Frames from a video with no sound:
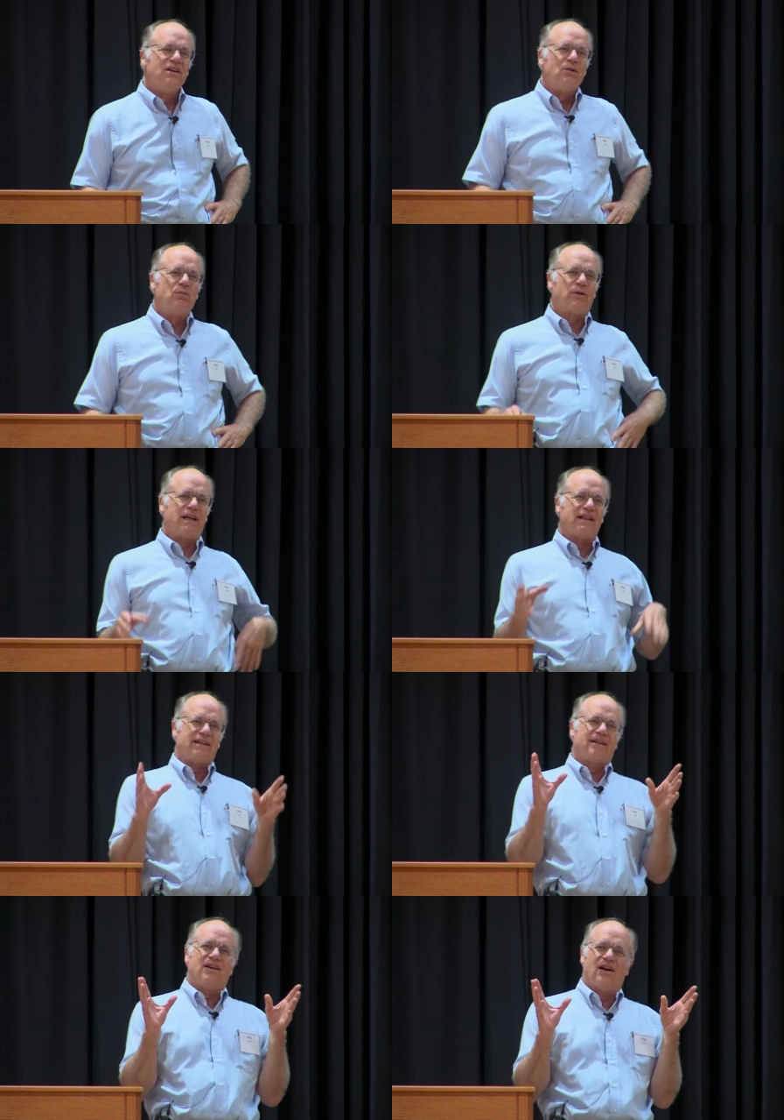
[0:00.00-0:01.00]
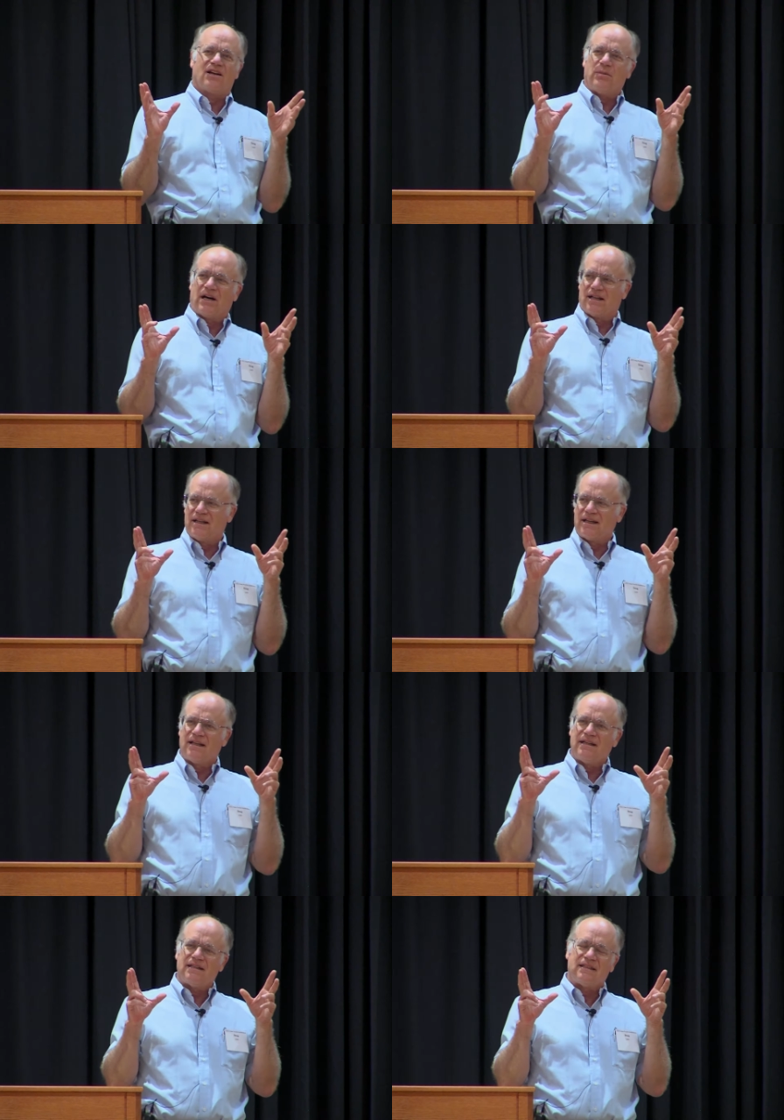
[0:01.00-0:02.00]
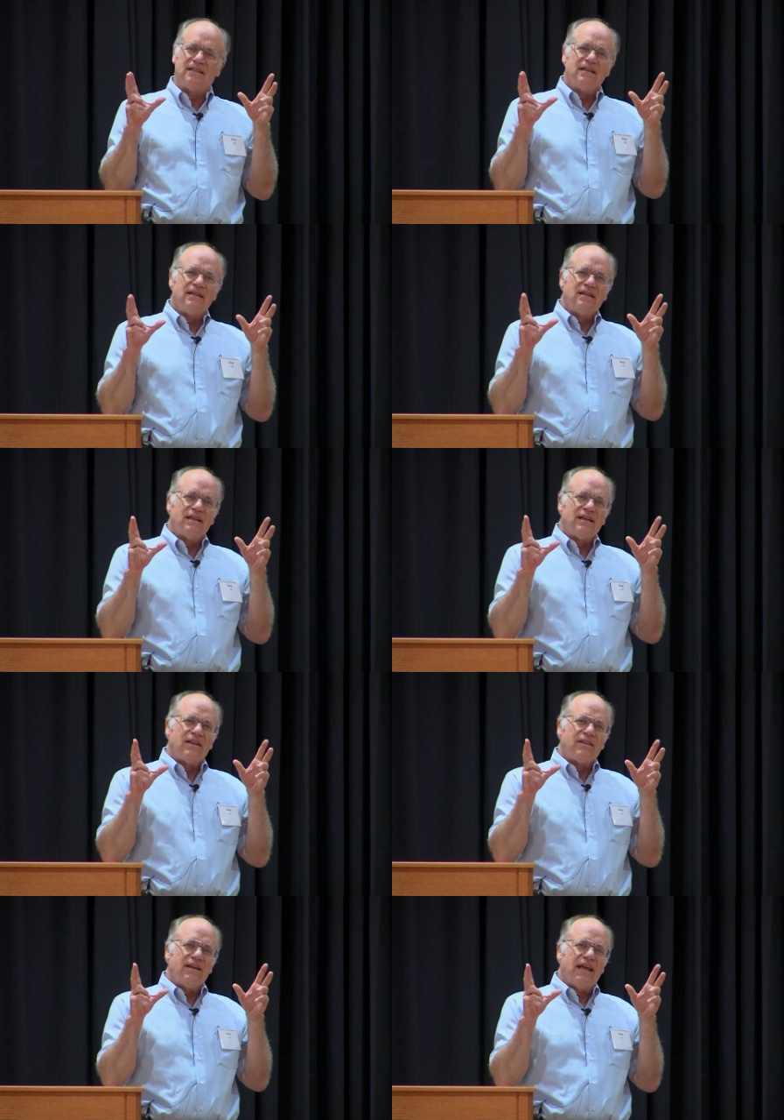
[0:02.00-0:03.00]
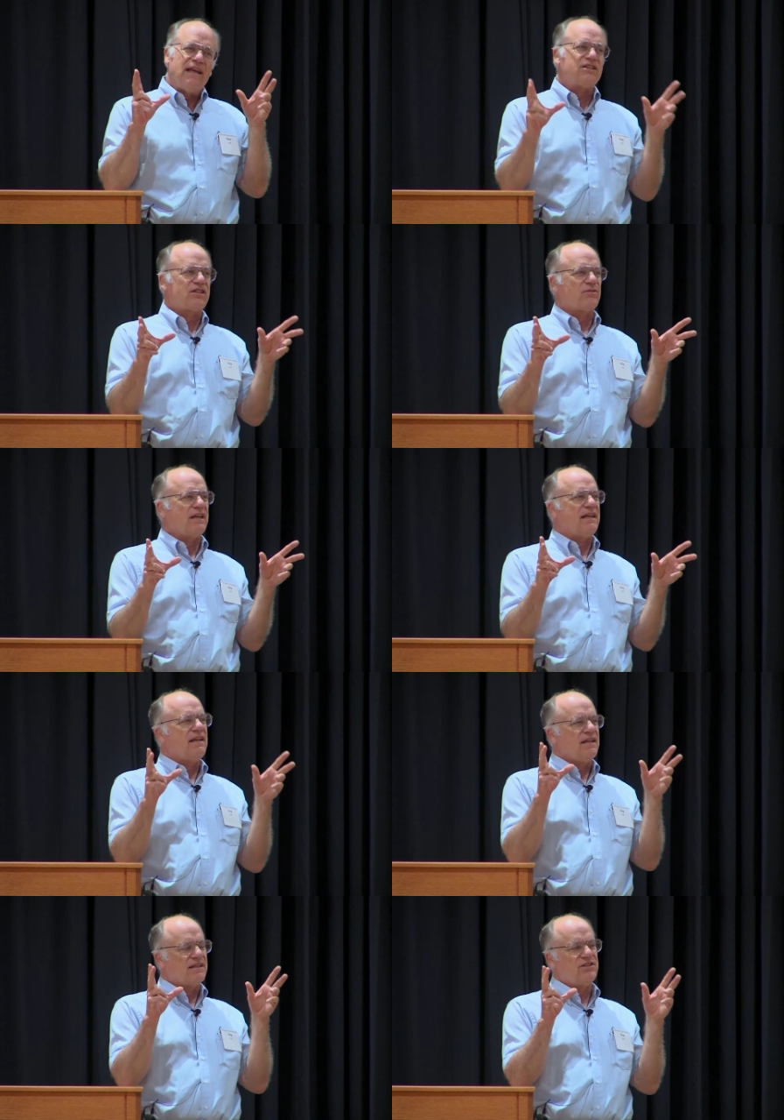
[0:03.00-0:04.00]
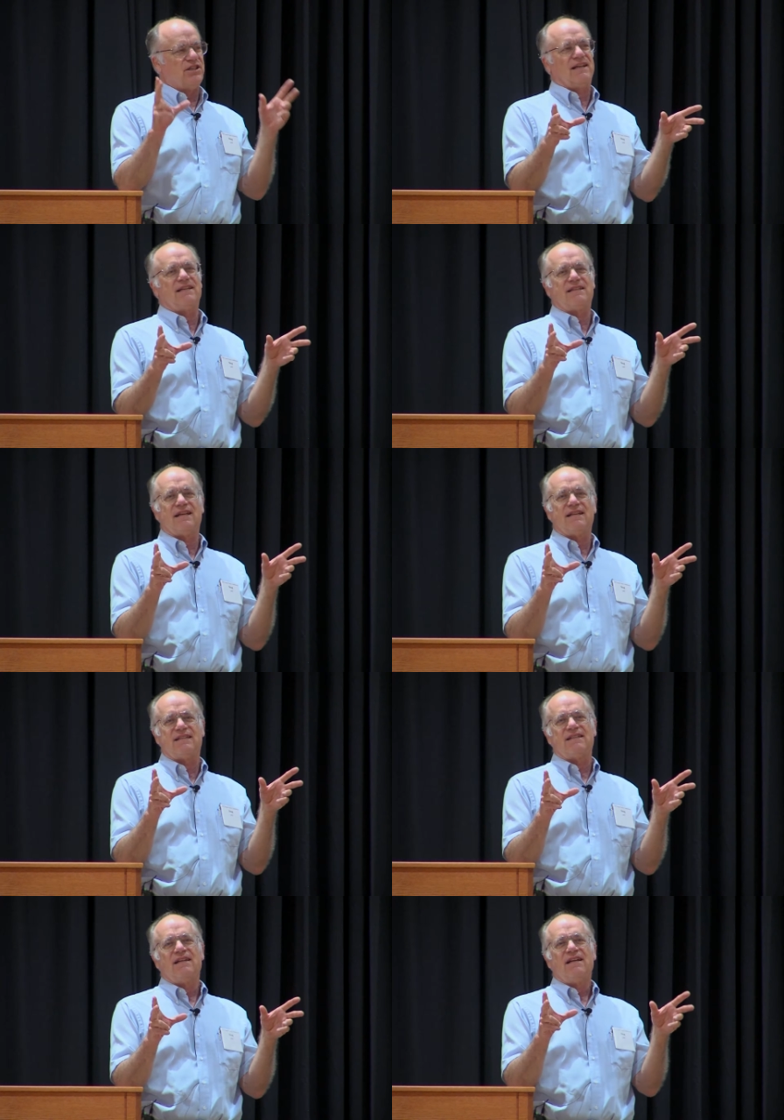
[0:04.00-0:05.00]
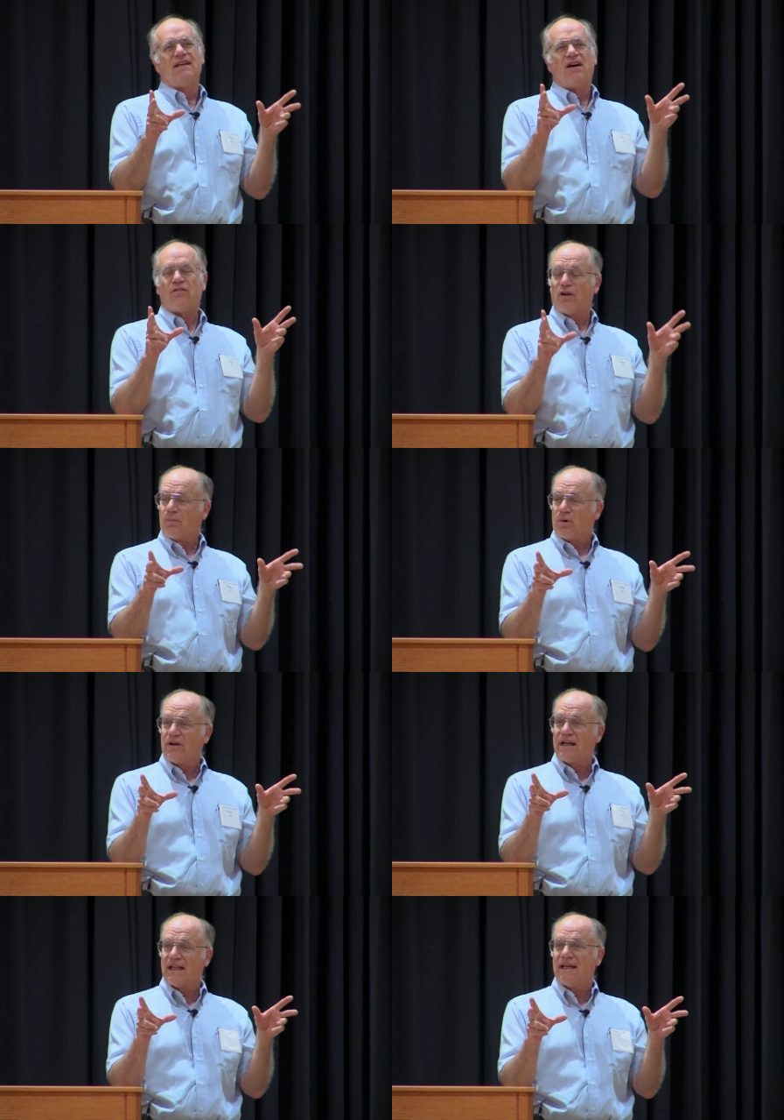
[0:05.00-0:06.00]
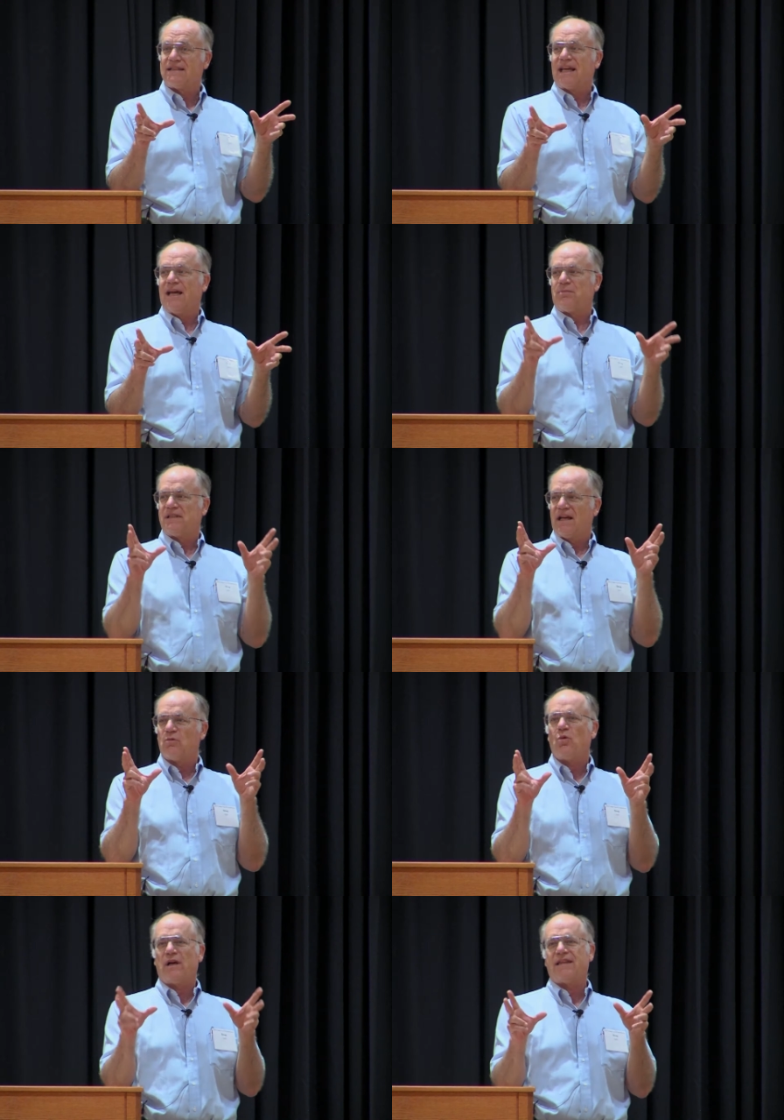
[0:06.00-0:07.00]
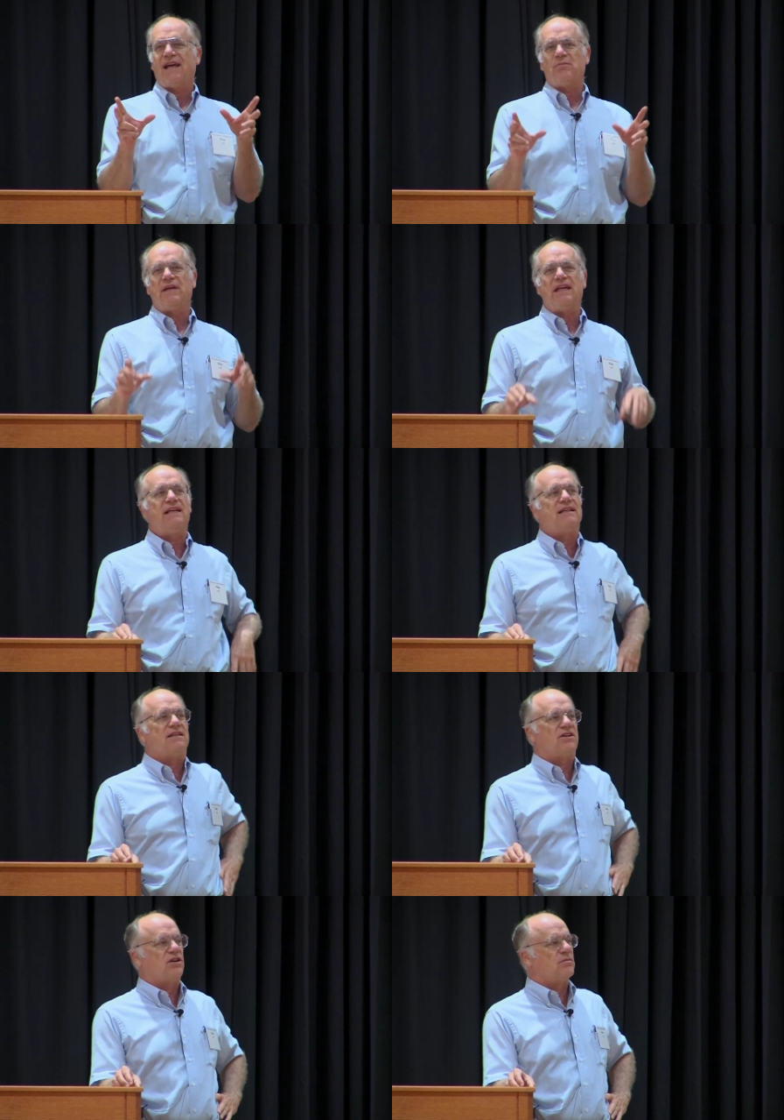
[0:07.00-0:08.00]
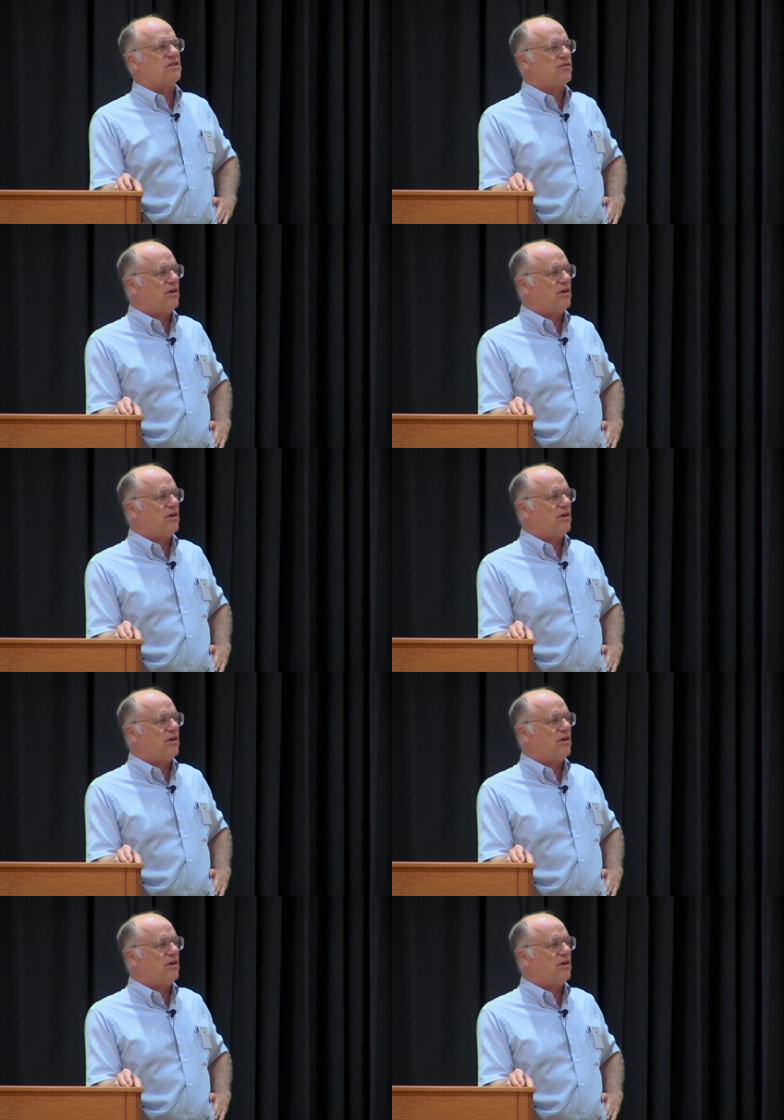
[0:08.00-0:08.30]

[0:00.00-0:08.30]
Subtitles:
But what I'd like to talk about a little is the history, the genesis of our prairie landscapes, and what that means in terms of